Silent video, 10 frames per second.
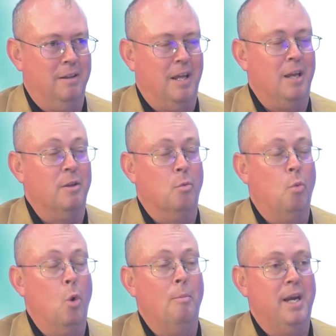They either
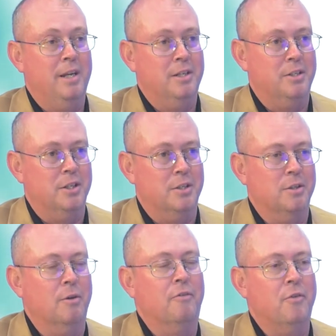won't make a decision,
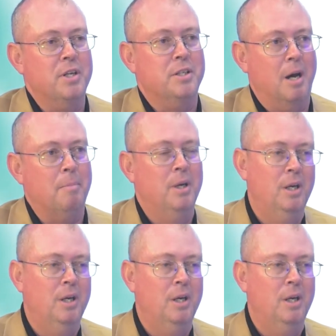they'll freeze up,